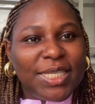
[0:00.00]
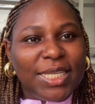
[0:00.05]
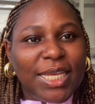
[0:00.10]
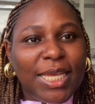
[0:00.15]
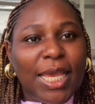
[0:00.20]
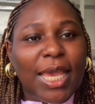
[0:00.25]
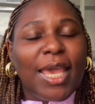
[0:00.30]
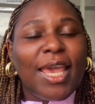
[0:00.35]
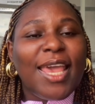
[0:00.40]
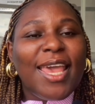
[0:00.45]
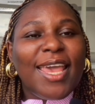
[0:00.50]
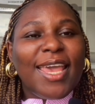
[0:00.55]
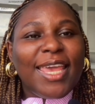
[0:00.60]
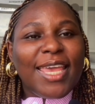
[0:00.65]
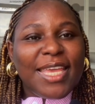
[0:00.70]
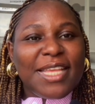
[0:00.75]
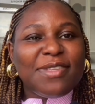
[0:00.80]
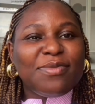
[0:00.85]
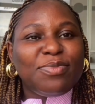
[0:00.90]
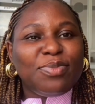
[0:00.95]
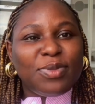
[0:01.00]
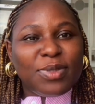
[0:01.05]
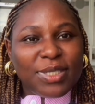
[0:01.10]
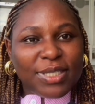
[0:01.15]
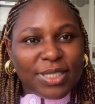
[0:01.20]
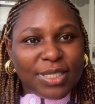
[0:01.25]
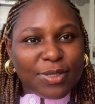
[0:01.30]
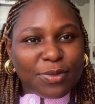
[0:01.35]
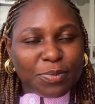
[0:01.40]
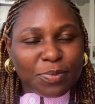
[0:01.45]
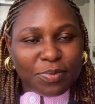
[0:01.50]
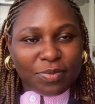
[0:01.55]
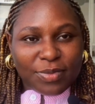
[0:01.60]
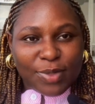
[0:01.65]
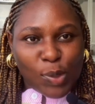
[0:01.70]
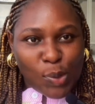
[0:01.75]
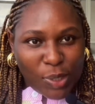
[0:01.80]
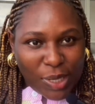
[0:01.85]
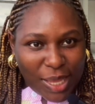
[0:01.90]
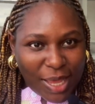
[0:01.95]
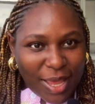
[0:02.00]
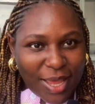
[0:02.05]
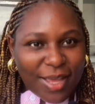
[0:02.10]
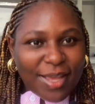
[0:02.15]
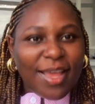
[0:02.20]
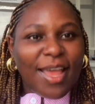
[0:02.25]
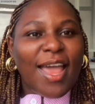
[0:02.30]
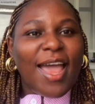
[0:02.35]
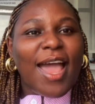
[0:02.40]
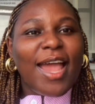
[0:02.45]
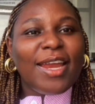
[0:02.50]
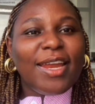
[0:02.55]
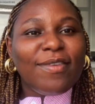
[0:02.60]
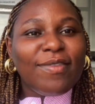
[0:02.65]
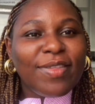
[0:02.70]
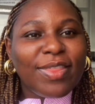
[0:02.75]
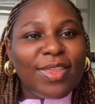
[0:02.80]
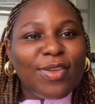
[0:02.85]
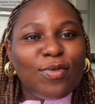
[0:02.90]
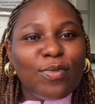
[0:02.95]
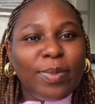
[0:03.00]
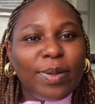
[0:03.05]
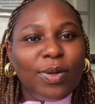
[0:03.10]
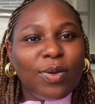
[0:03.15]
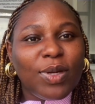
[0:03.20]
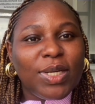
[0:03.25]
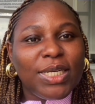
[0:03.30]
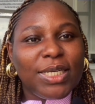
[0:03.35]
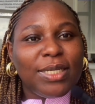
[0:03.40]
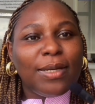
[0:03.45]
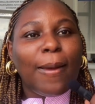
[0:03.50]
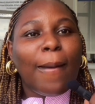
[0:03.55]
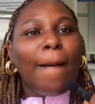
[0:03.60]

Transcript: here in Brazil, okay? And everything will be done in